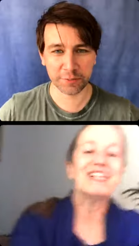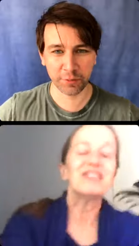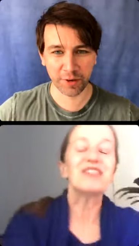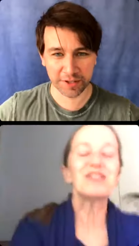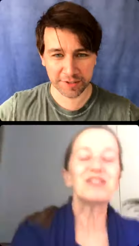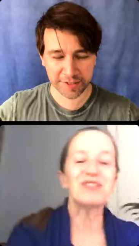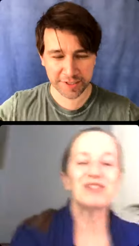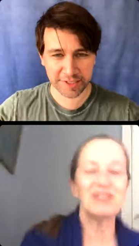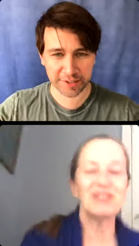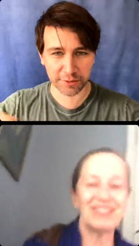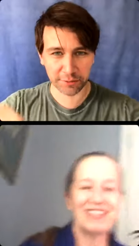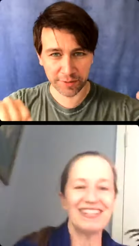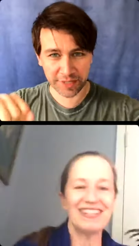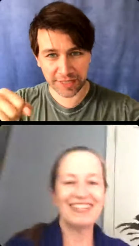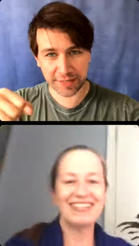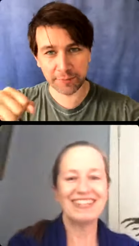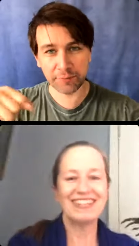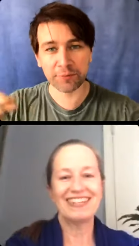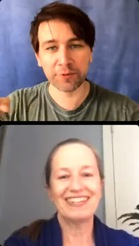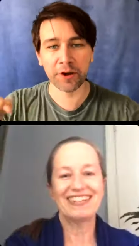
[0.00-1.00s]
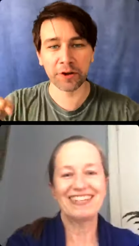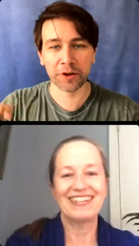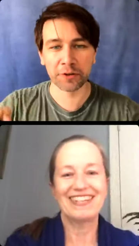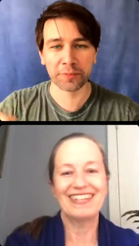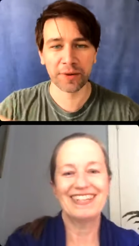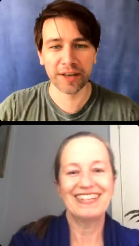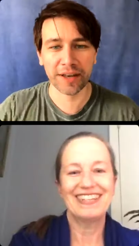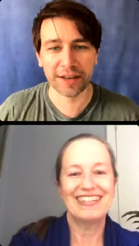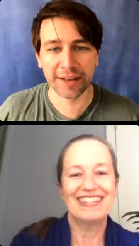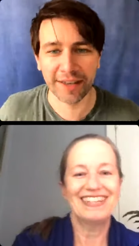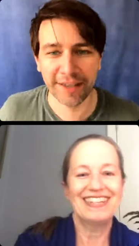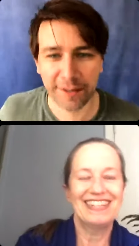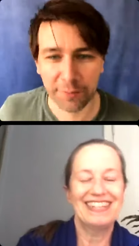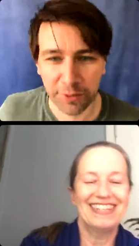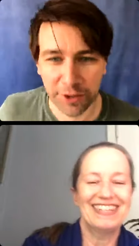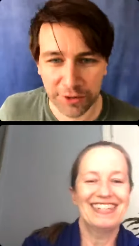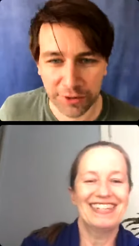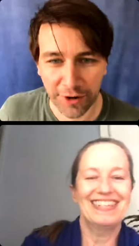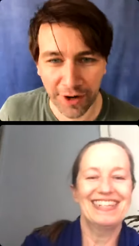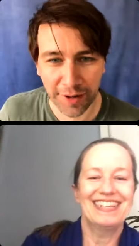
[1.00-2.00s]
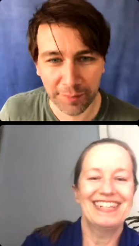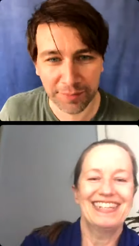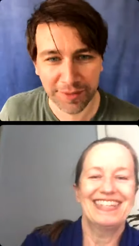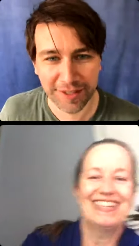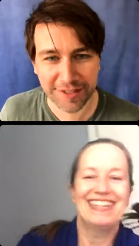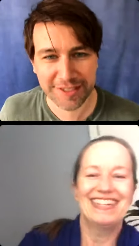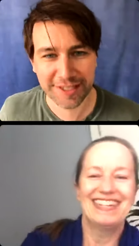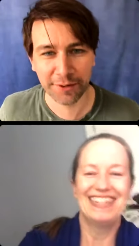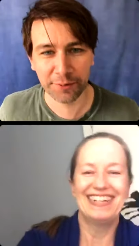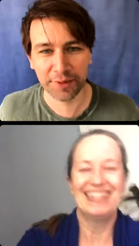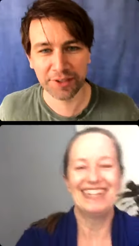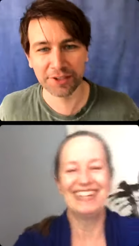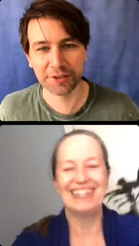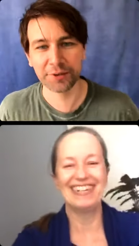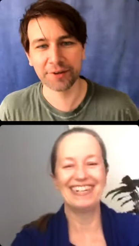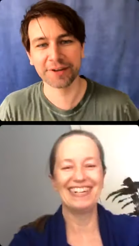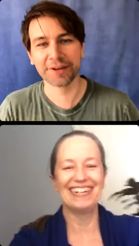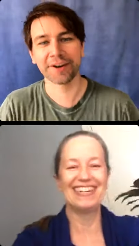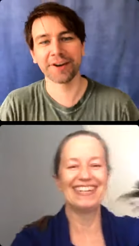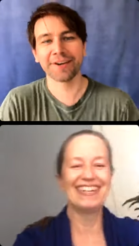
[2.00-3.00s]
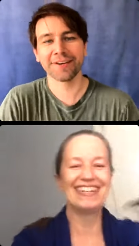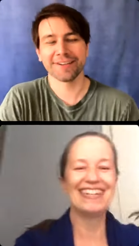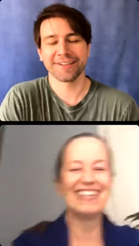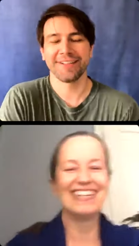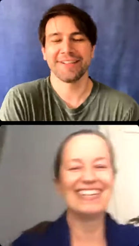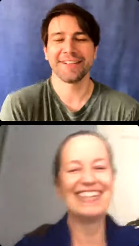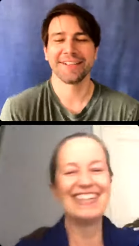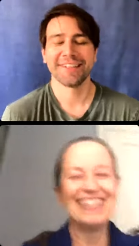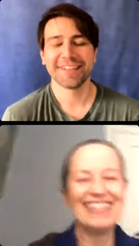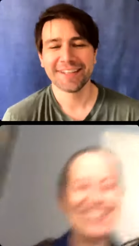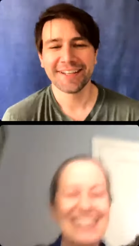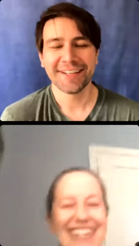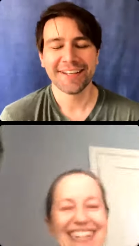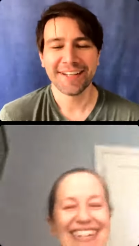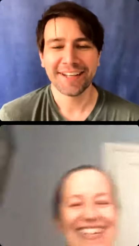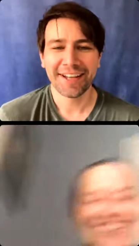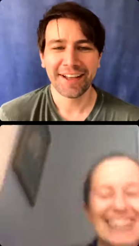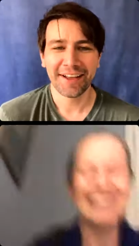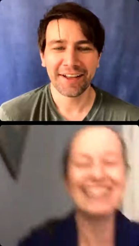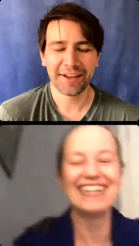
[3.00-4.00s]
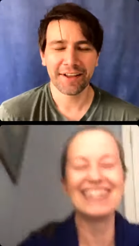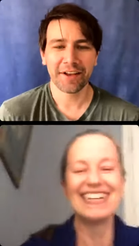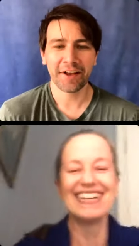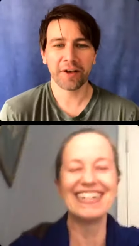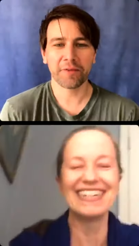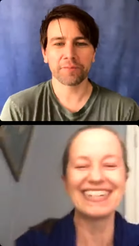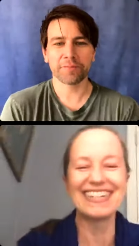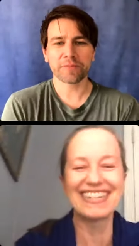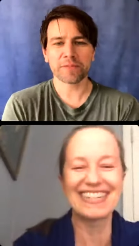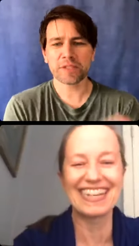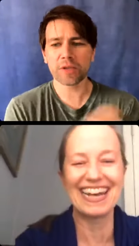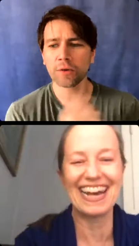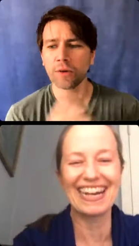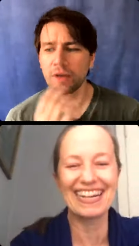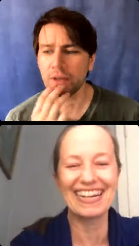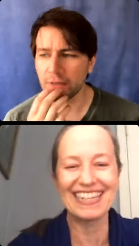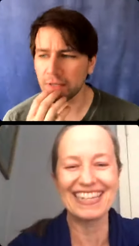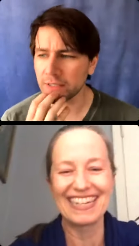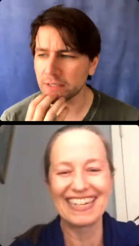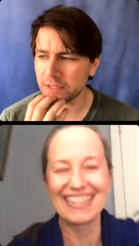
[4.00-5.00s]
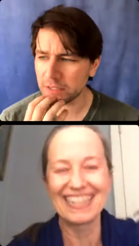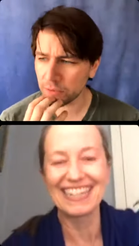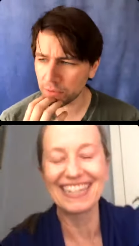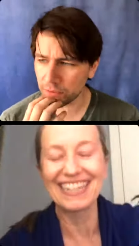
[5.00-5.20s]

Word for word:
Speaker 1: one scream followed by a camera drop. That's how we do it here. Um, uh, exactly. So,